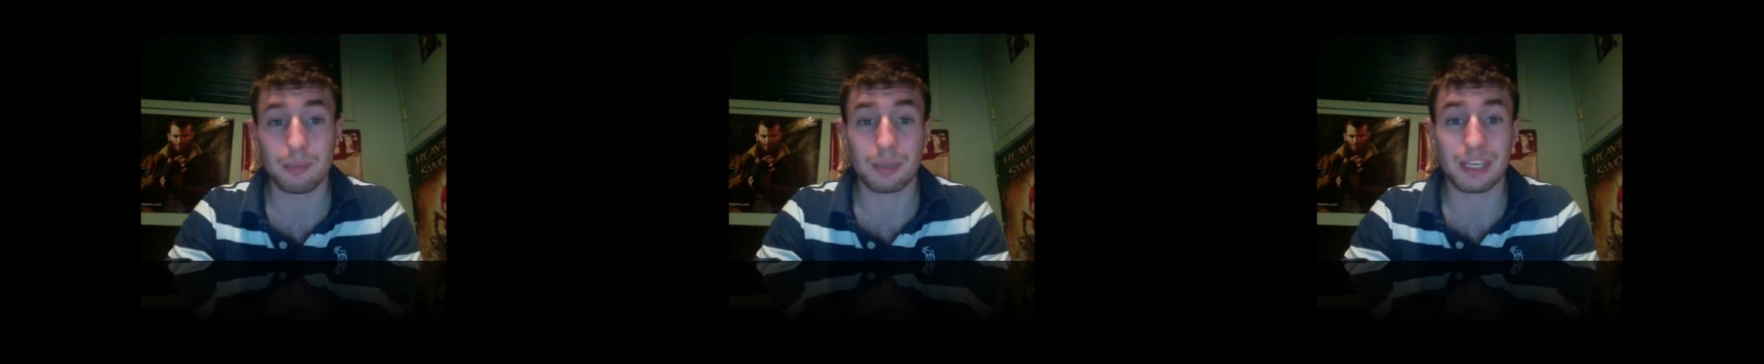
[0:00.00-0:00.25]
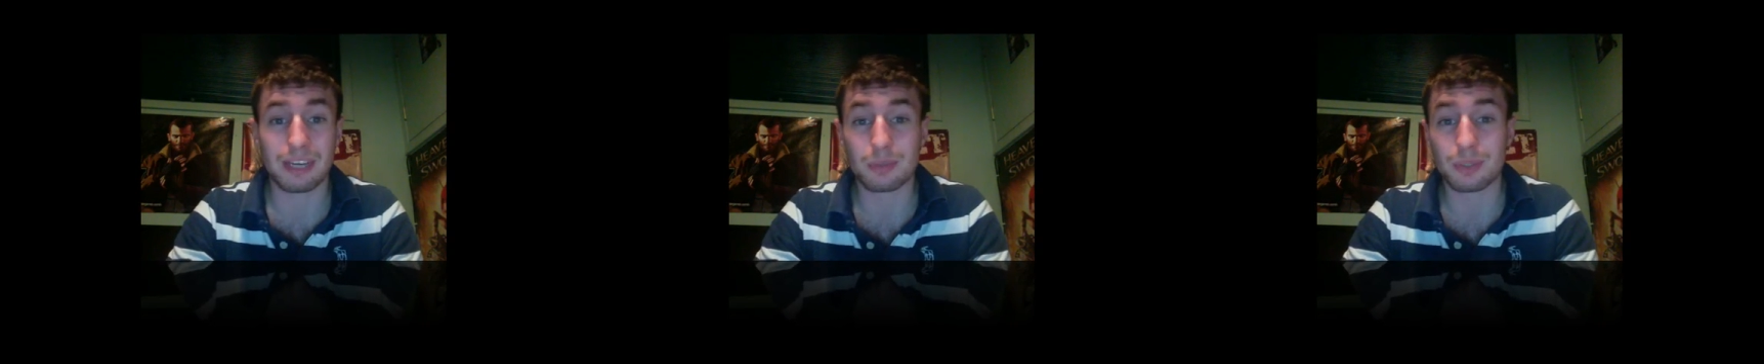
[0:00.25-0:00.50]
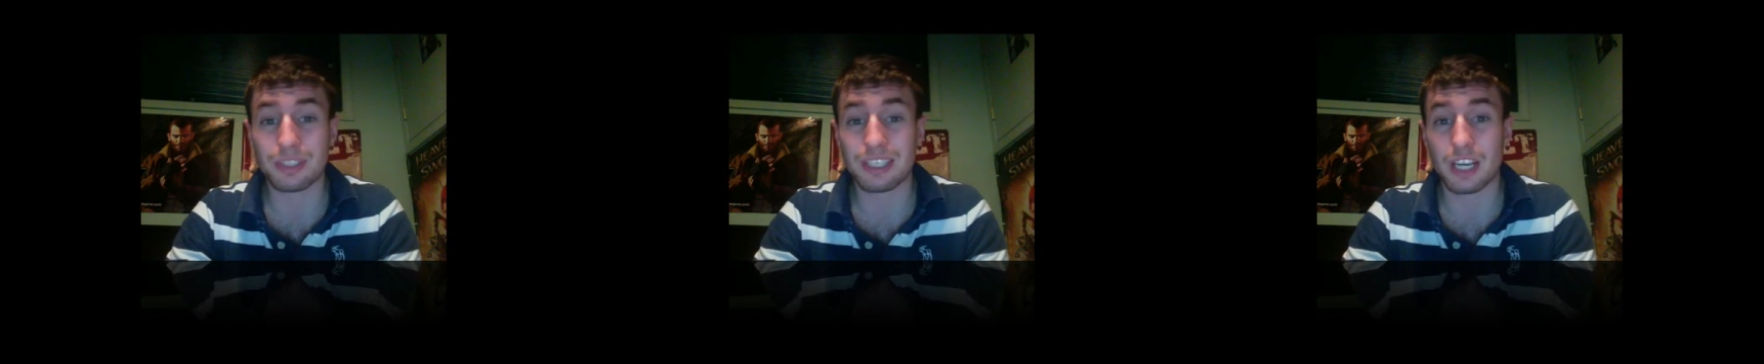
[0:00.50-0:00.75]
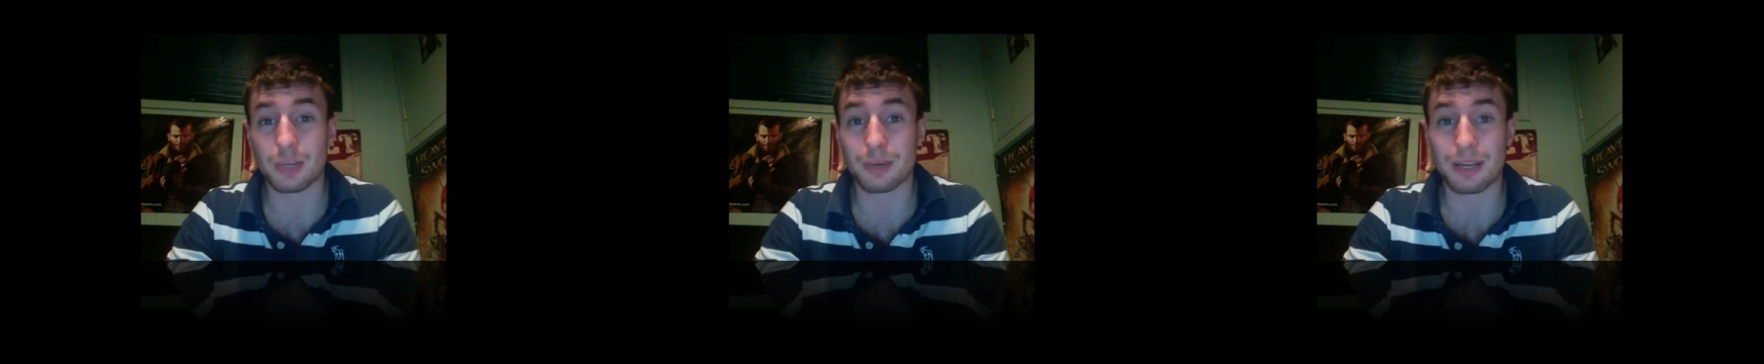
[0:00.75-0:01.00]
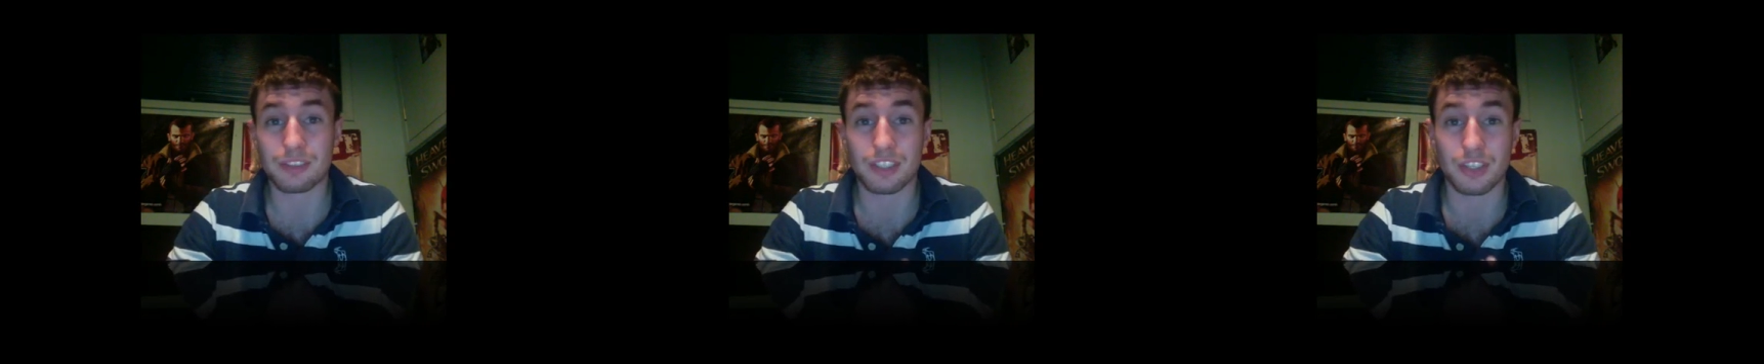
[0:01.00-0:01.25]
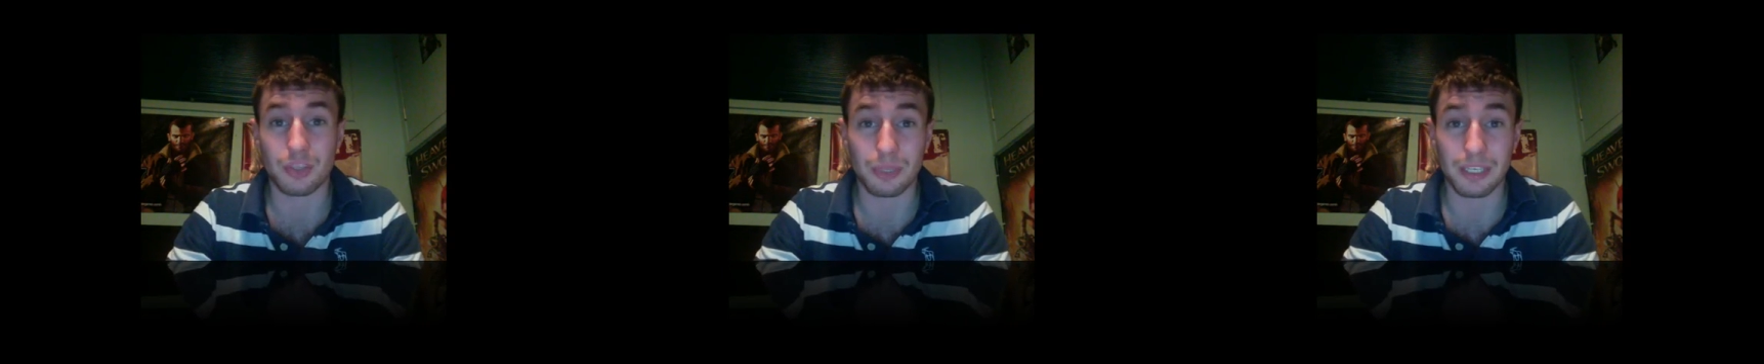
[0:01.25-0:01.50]
but never really got around to
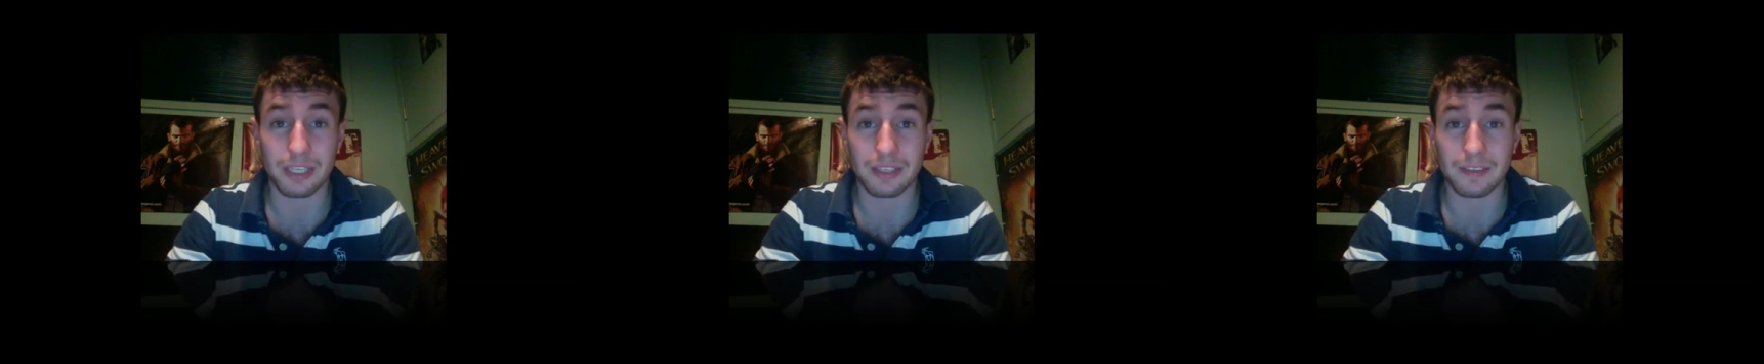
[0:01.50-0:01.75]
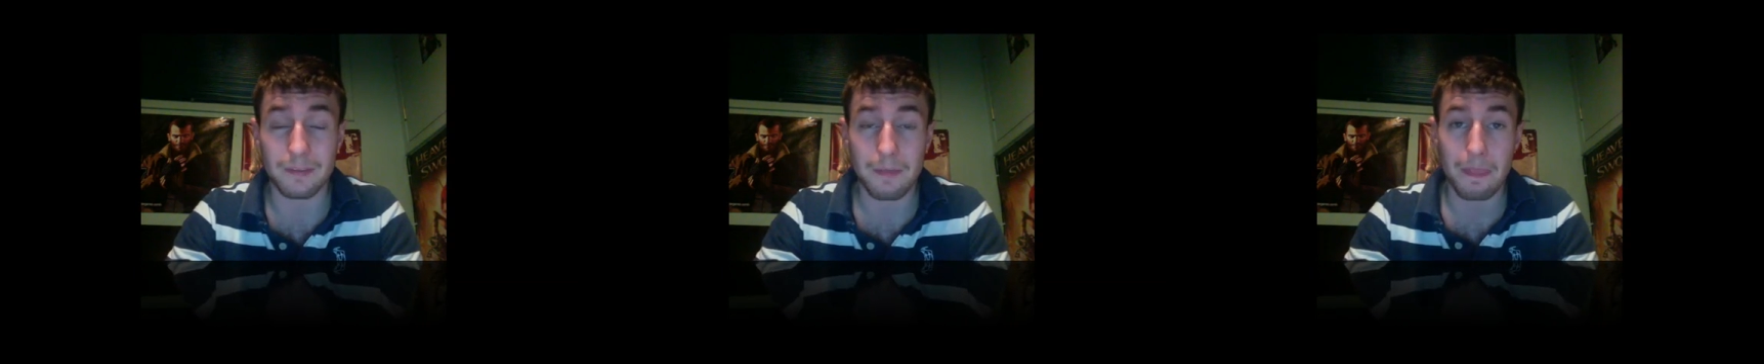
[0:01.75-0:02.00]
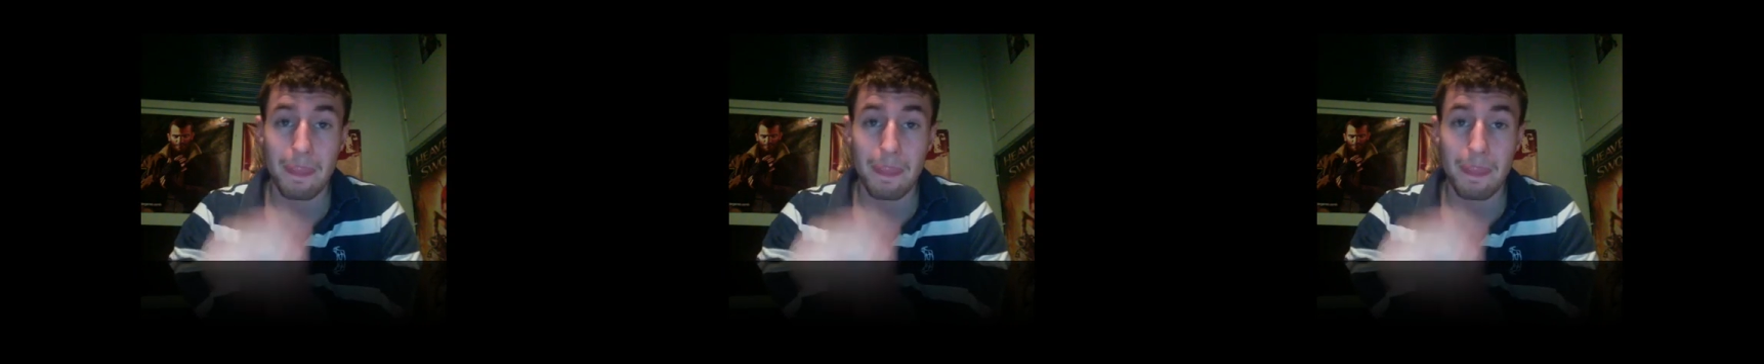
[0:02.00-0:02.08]
doing it.